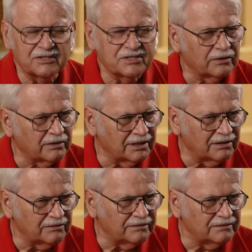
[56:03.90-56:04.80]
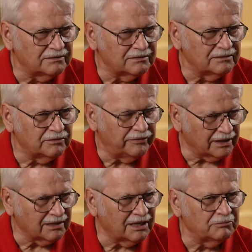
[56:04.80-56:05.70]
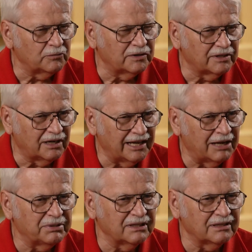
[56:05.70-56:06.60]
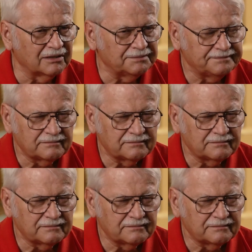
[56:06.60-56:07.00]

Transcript: the story of Vietnam, what all happened there.